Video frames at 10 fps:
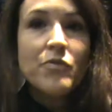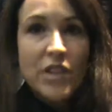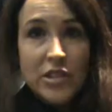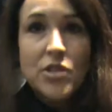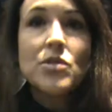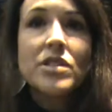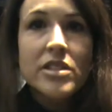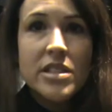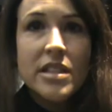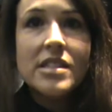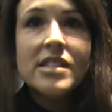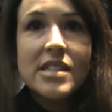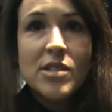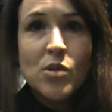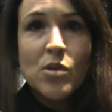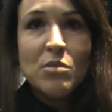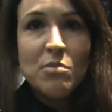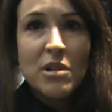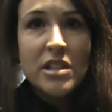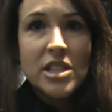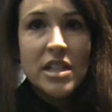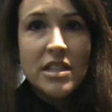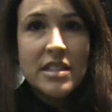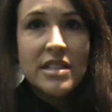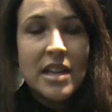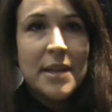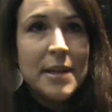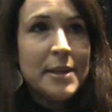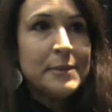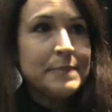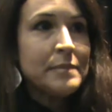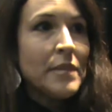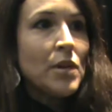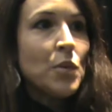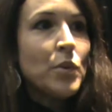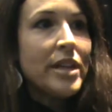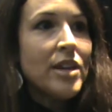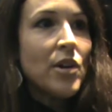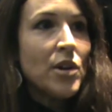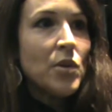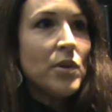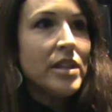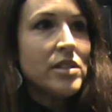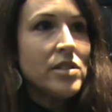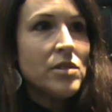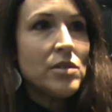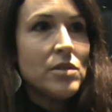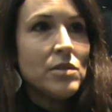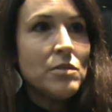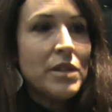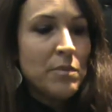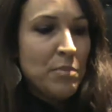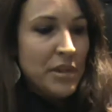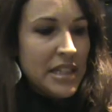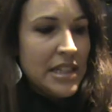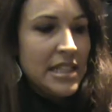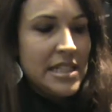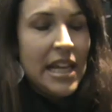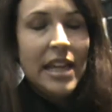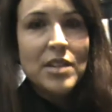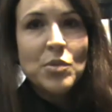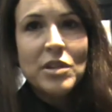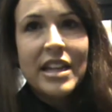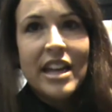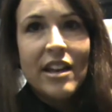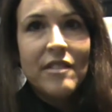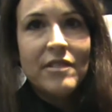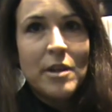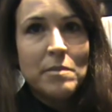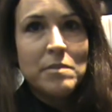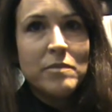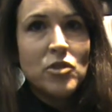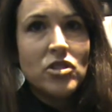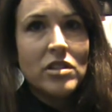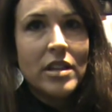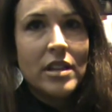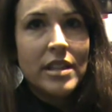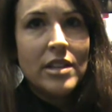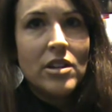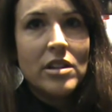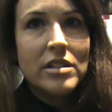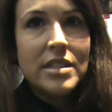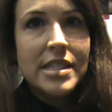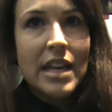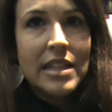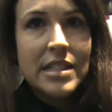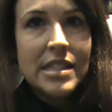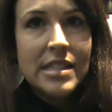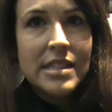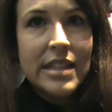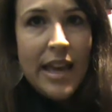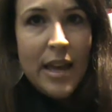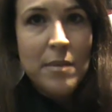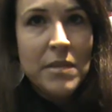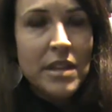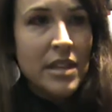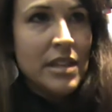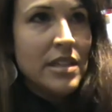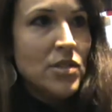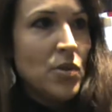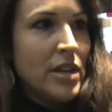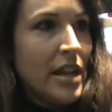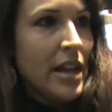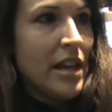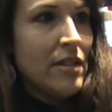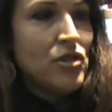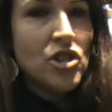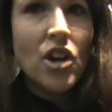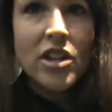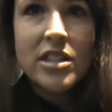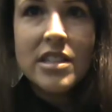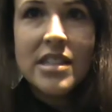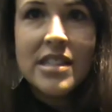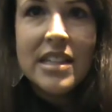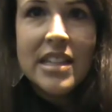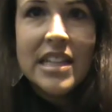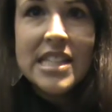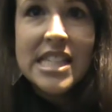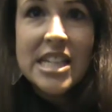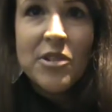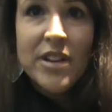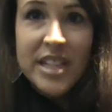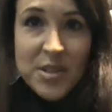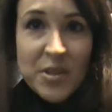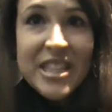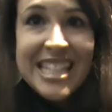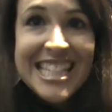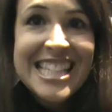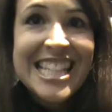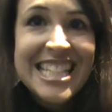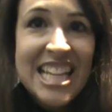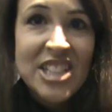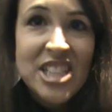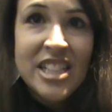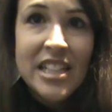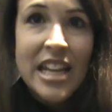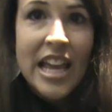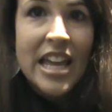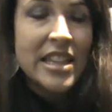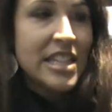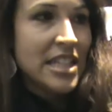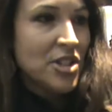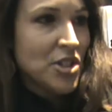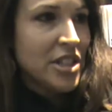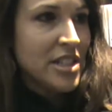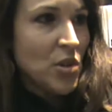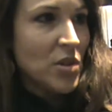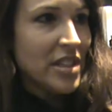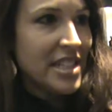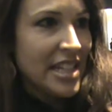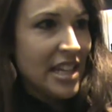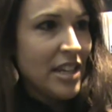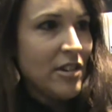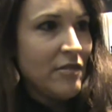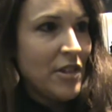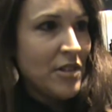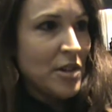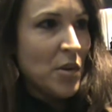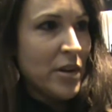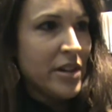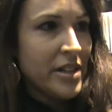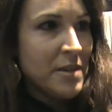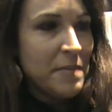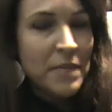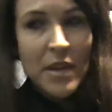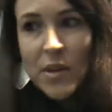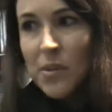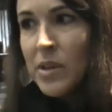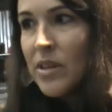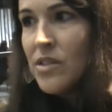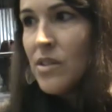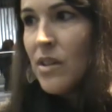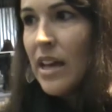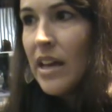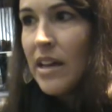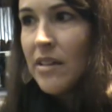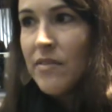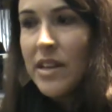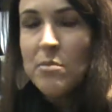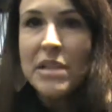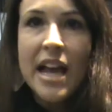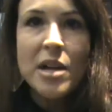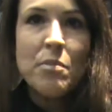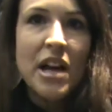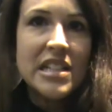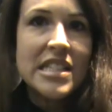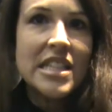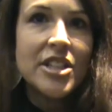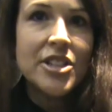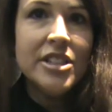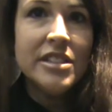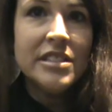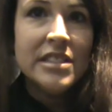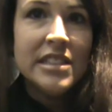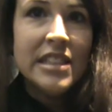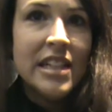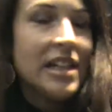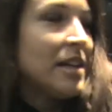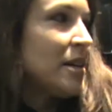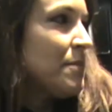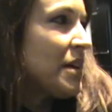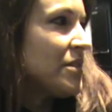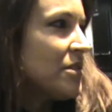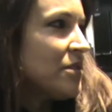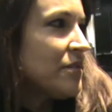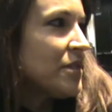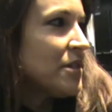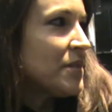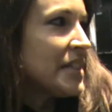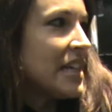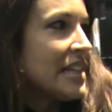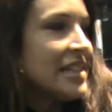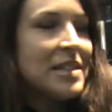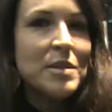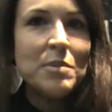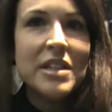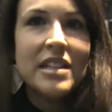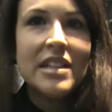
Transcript: and do such things as these global projects. We put in the tanks. We're going to have in our science lab, it's going to have sharks and stingrays where the kids can touch it, and the kids are going to totally take care of all the aquarium. We also have a black box theater. I don't know if you know what that is, but